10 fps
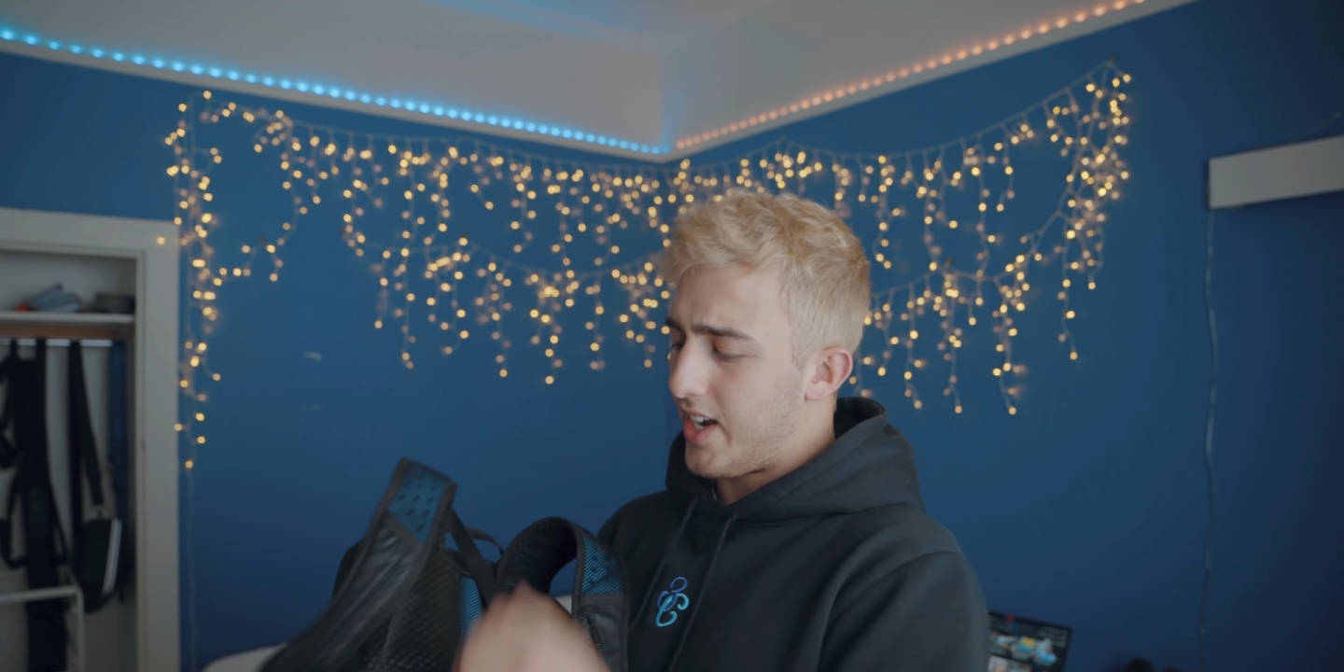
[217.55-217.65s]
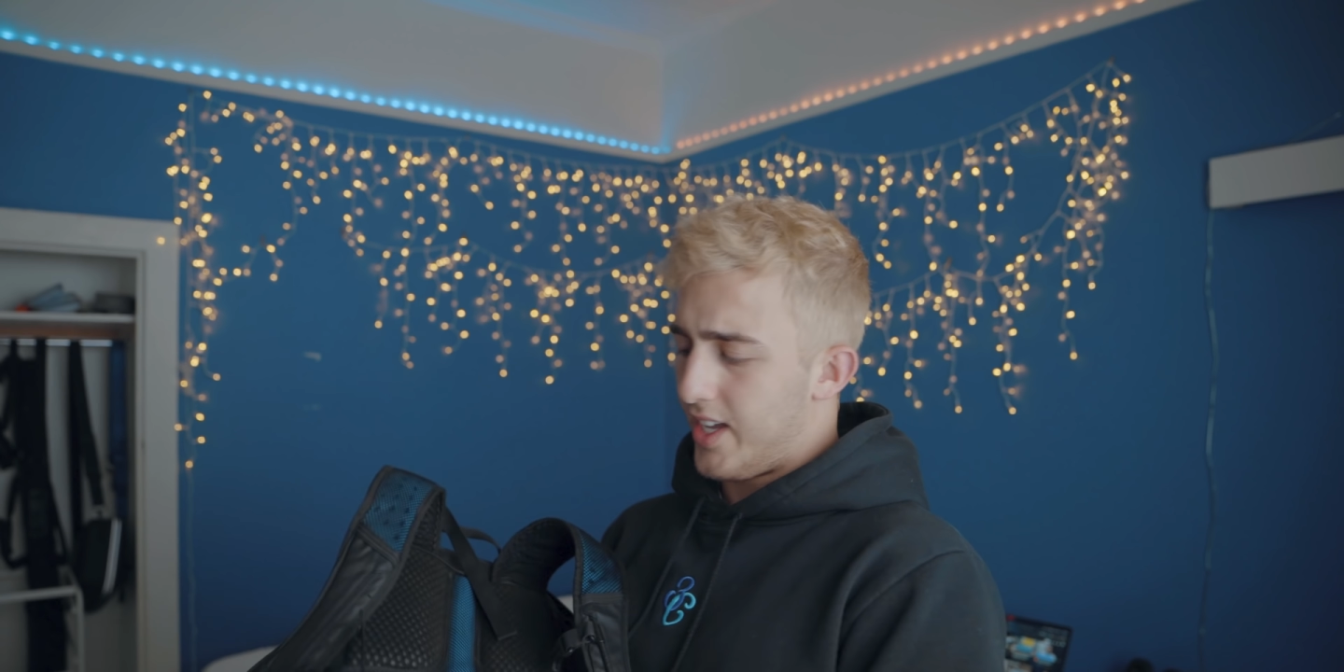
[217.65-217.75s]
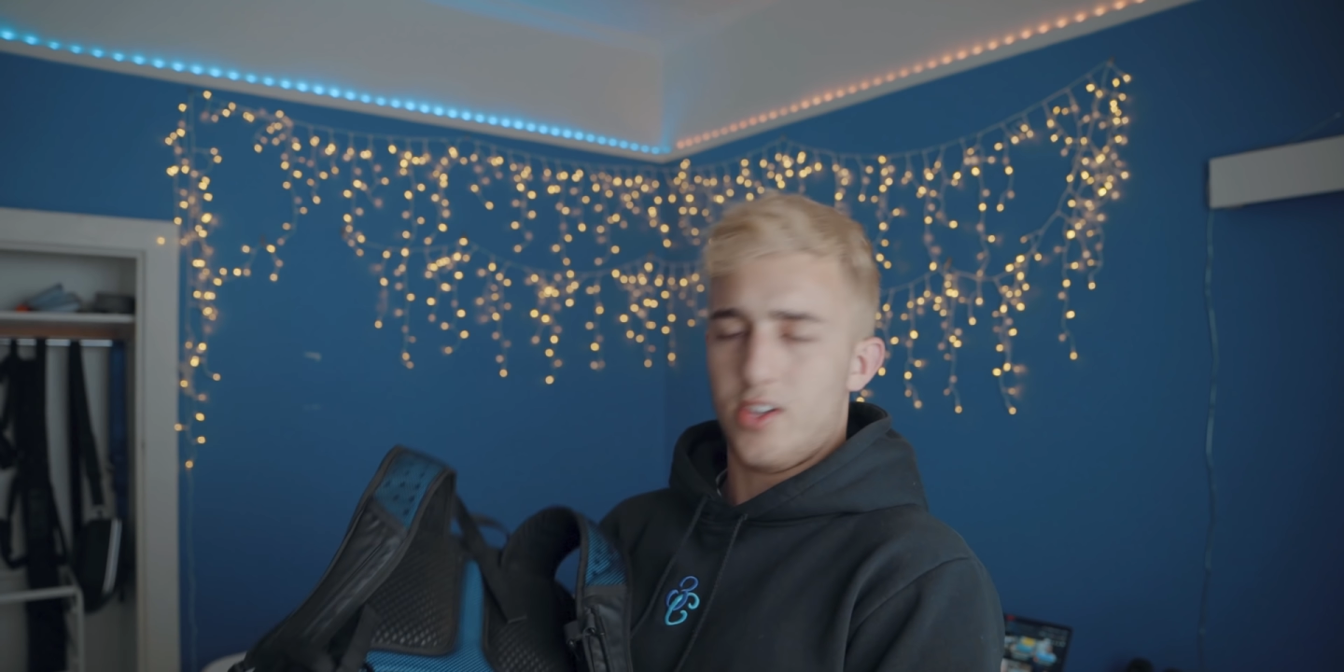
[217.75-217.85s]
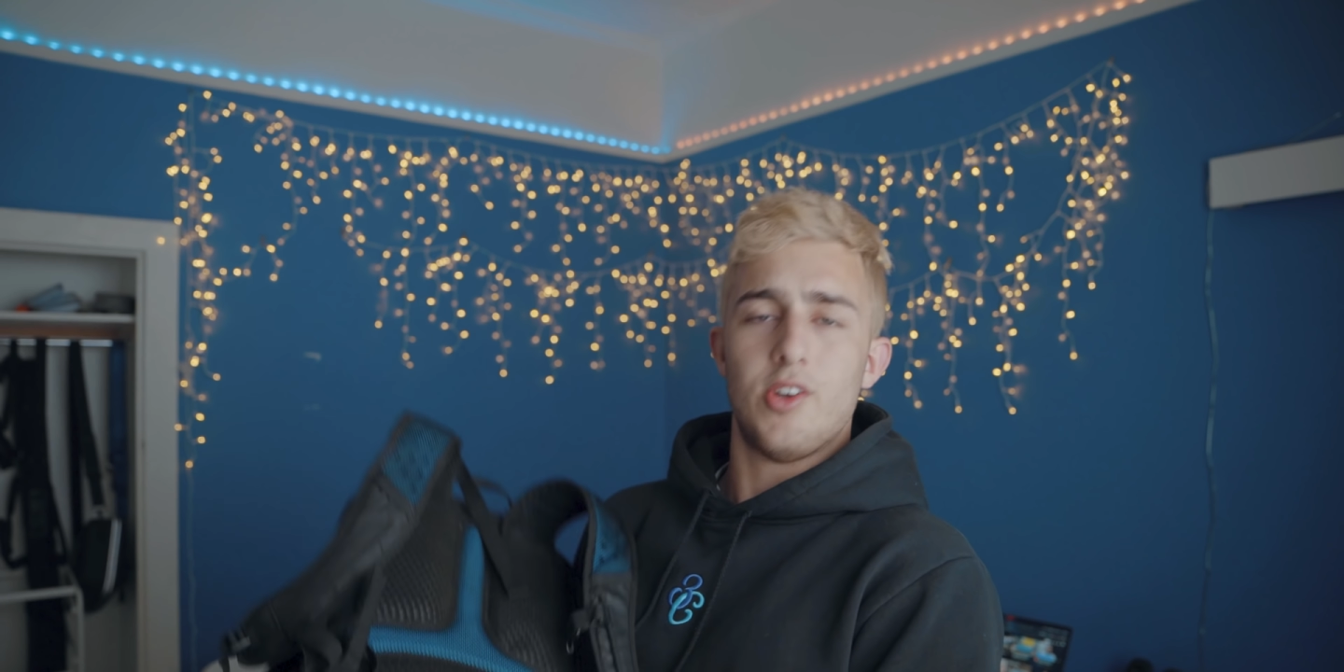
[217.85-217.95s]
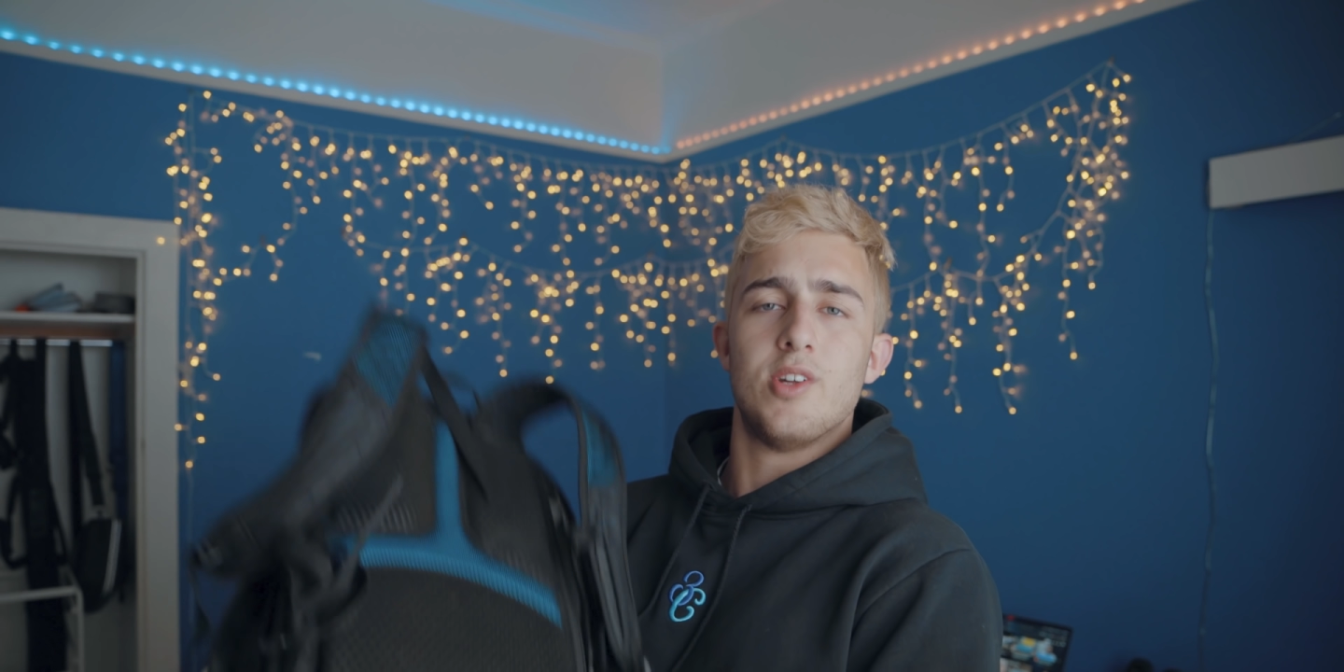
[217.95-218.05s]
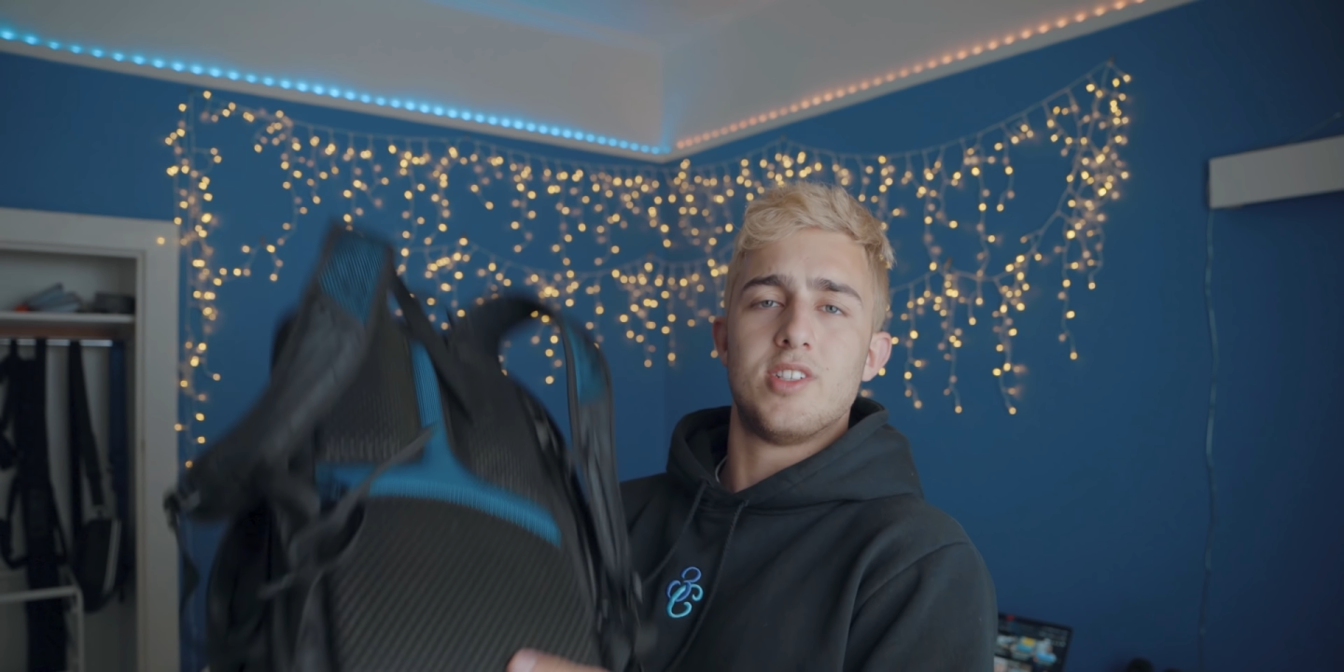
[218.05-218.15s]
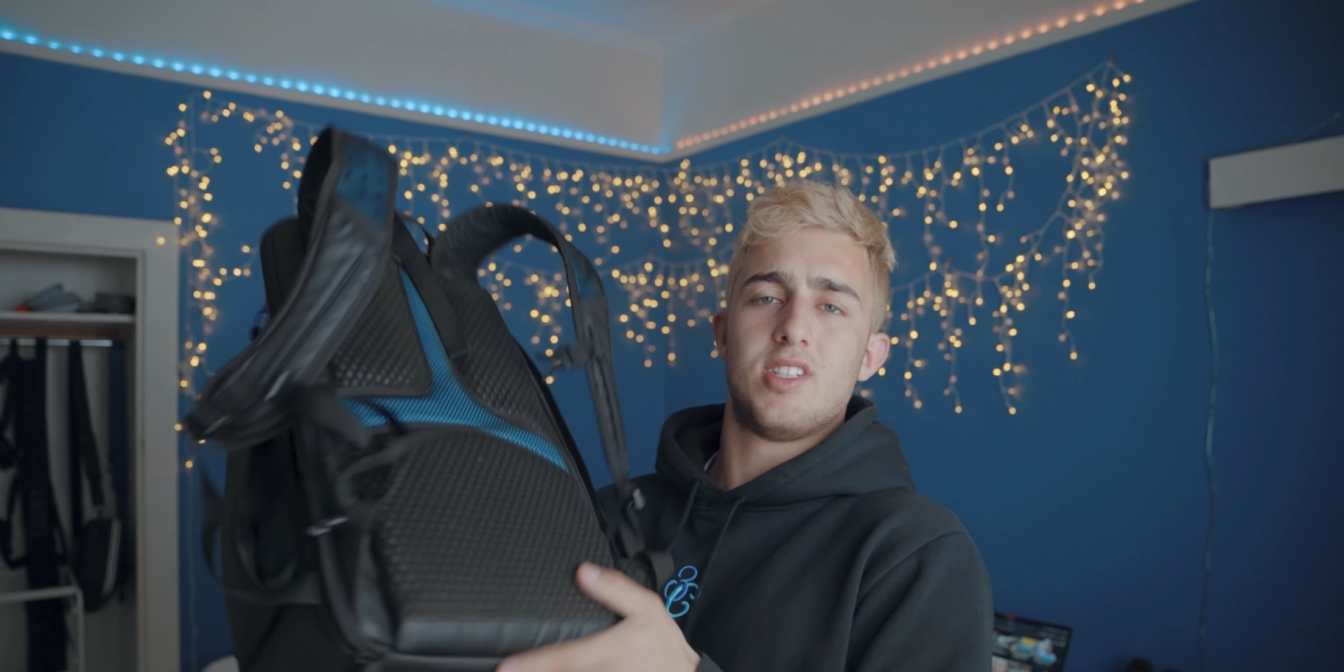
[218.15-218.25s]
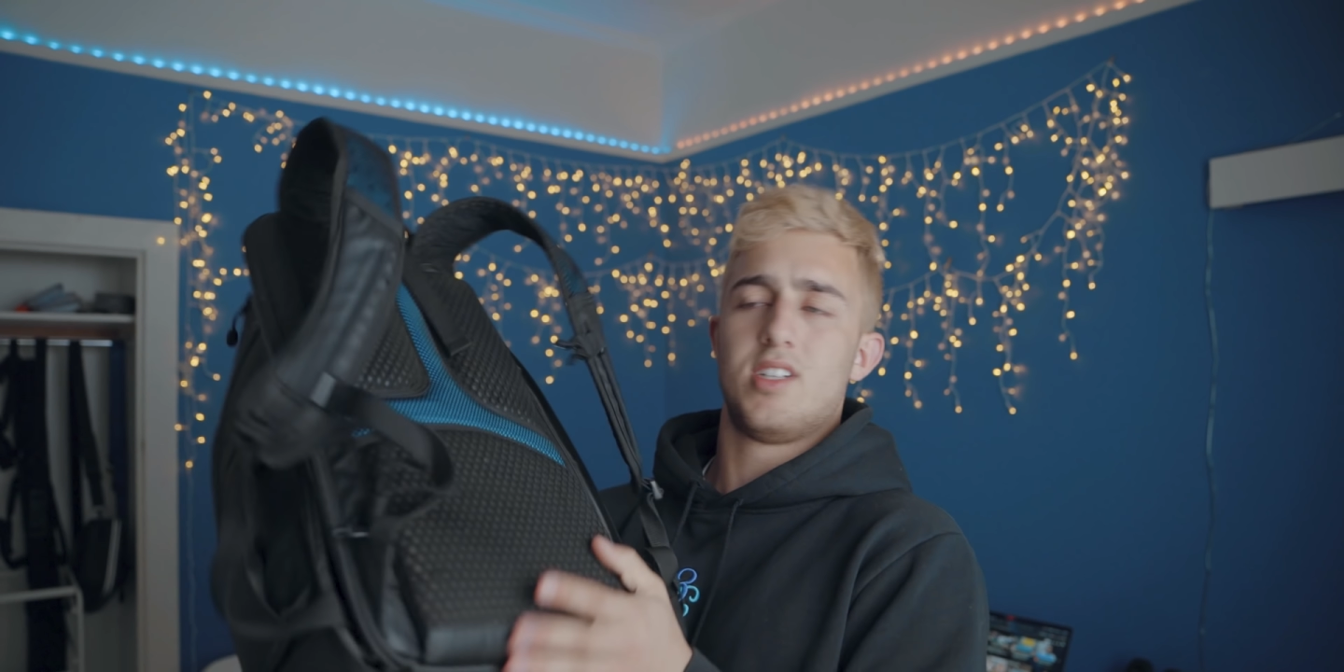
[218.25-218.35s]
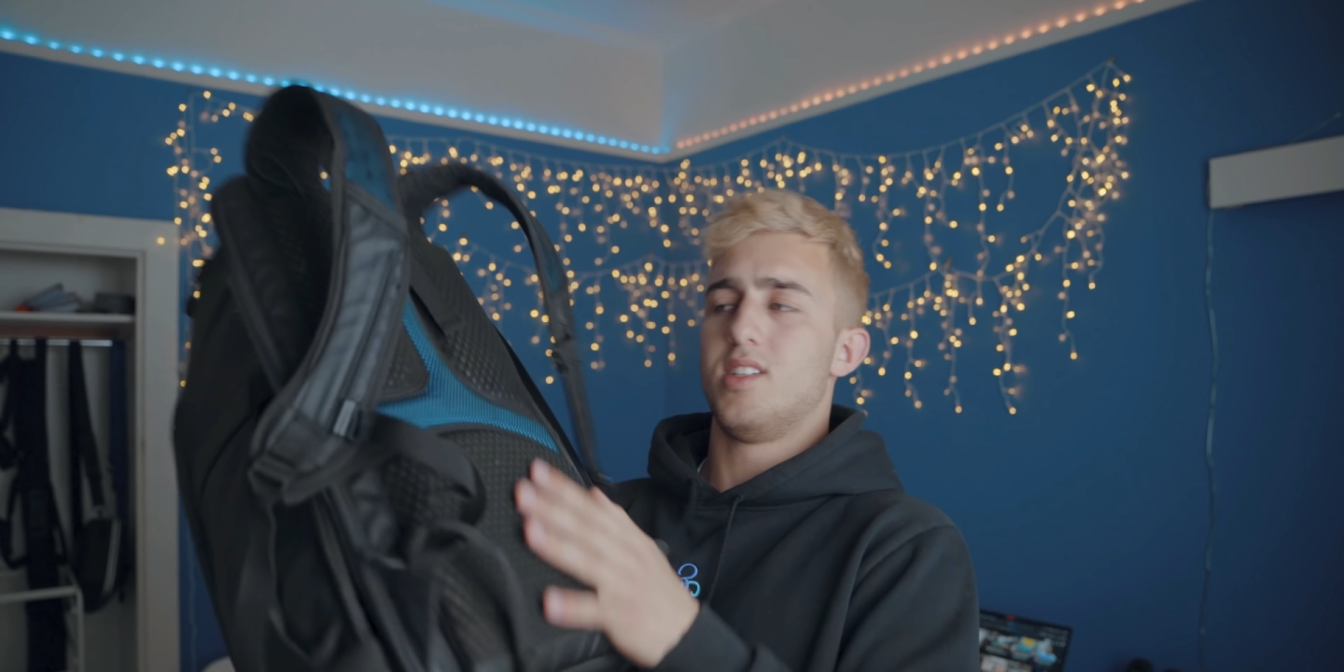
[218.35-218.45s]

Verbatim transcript: I use.